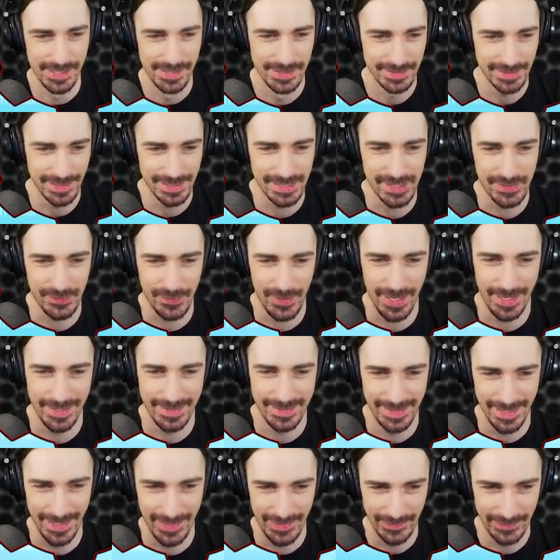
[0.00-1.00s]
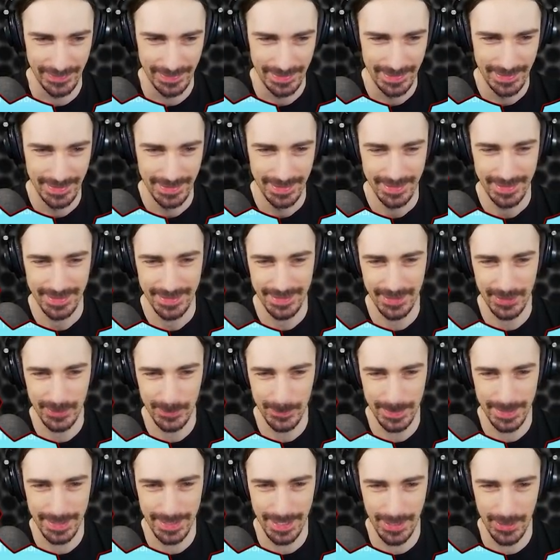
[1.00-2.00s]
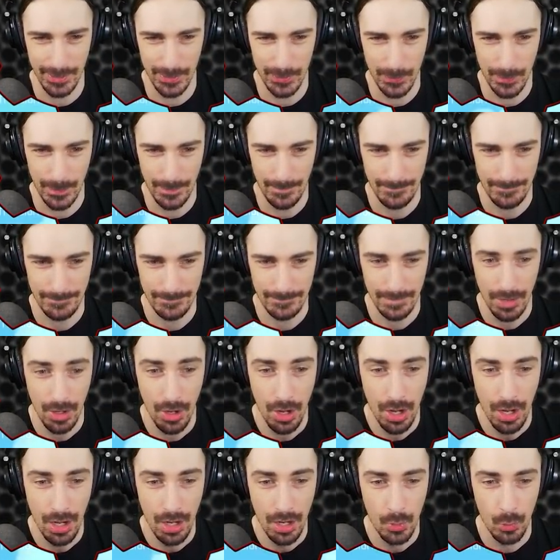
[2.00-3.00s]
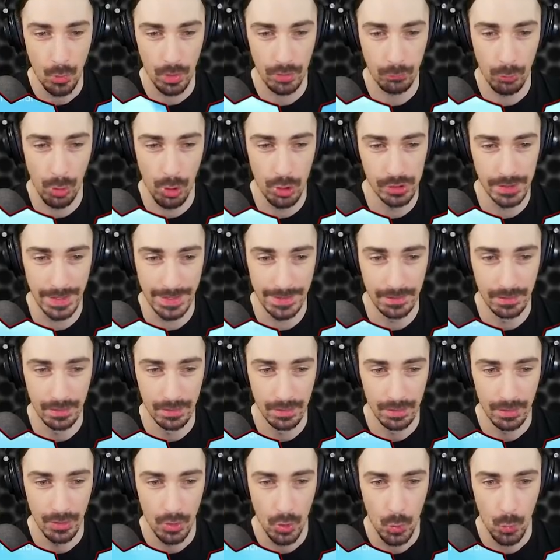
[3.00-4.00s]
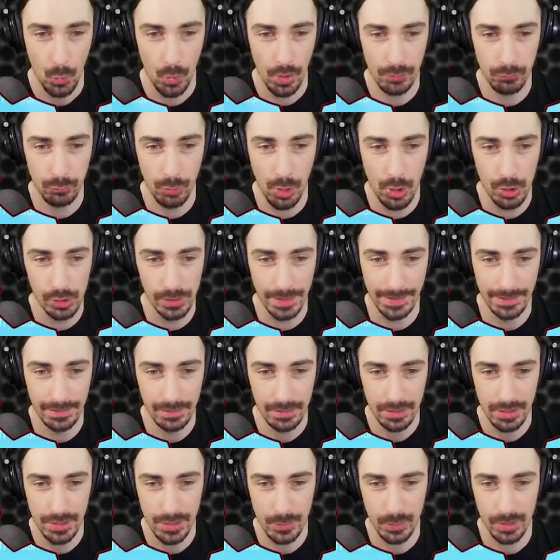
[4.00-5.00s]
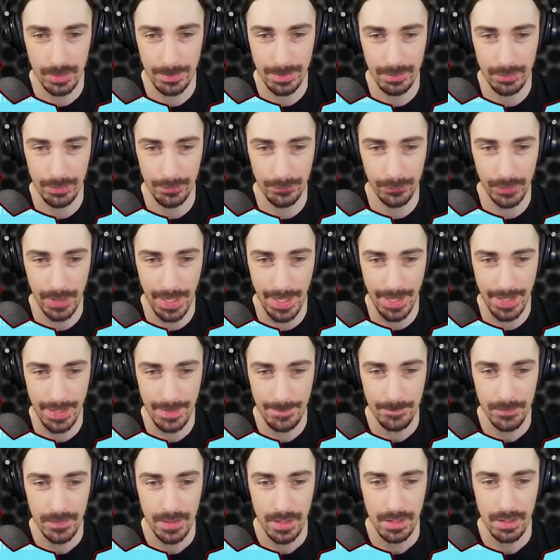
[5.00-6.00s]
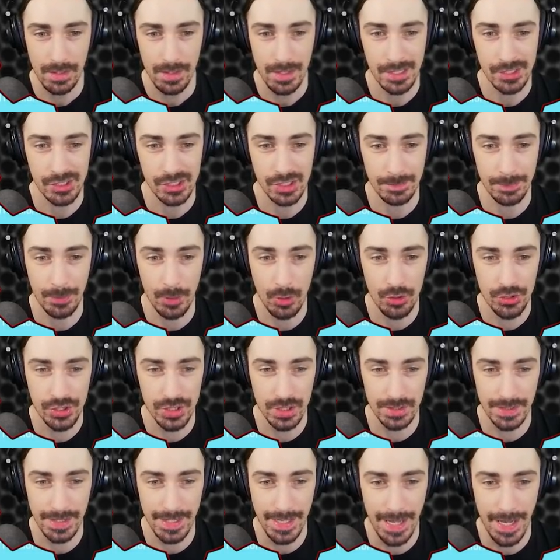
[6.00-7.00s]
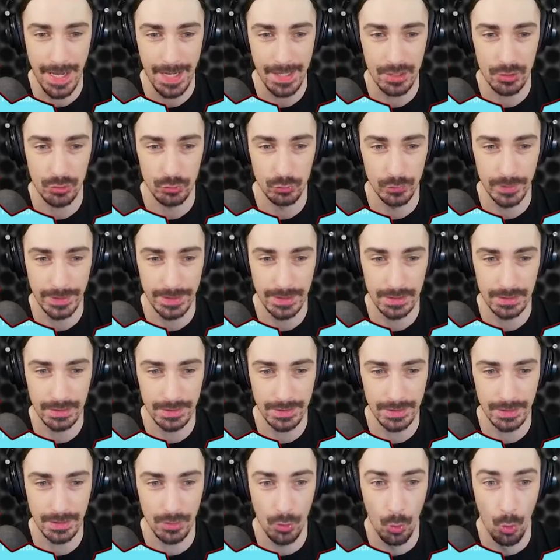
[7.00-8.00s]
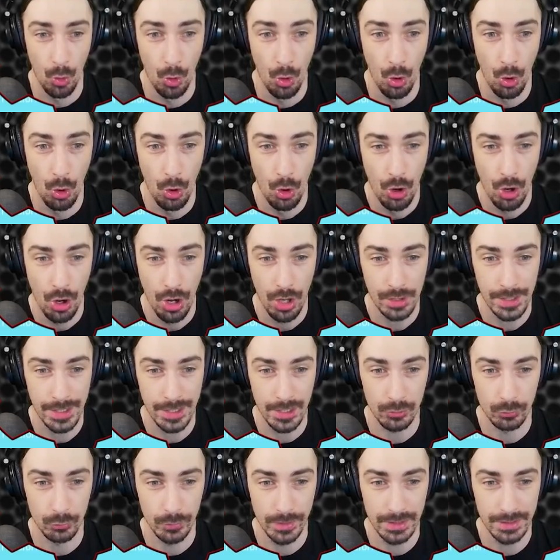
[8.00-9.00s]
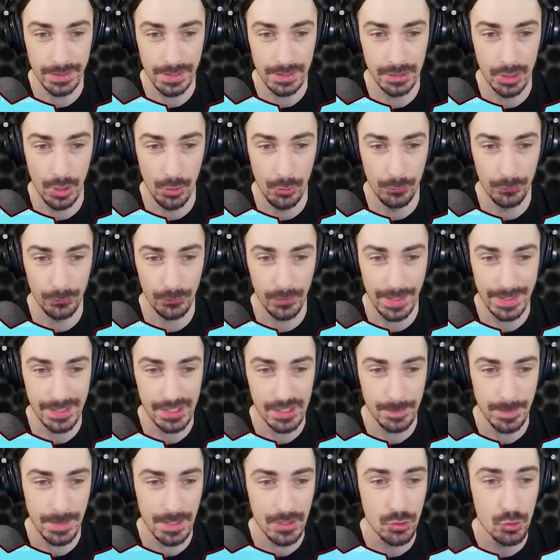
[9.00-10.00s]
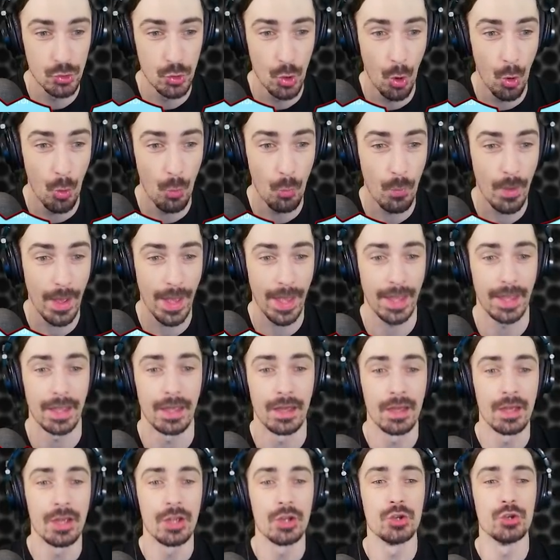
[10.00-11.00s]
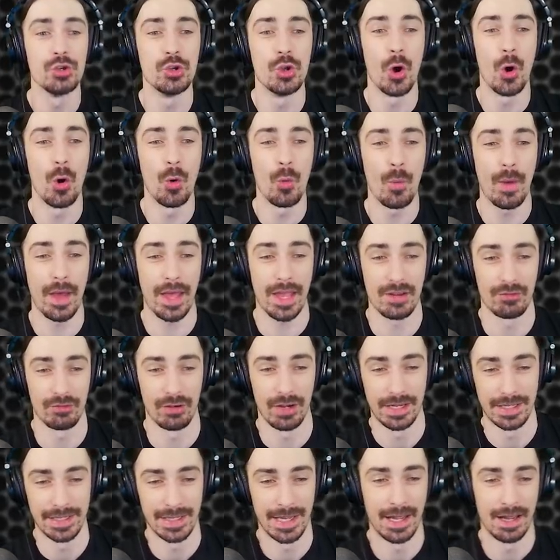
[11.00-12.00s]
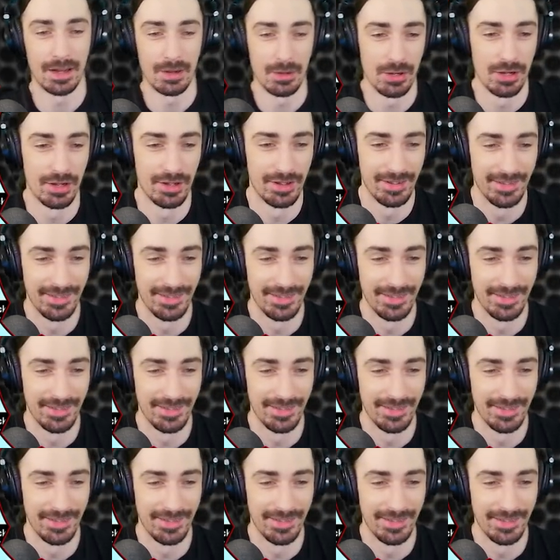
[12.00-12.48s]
Let's find out. Here we go. Oh, we're rolling. We're rolling. They're gonna be able to fly. It supposedly had a really, oh, like a really low flight speed. No way. No way right now.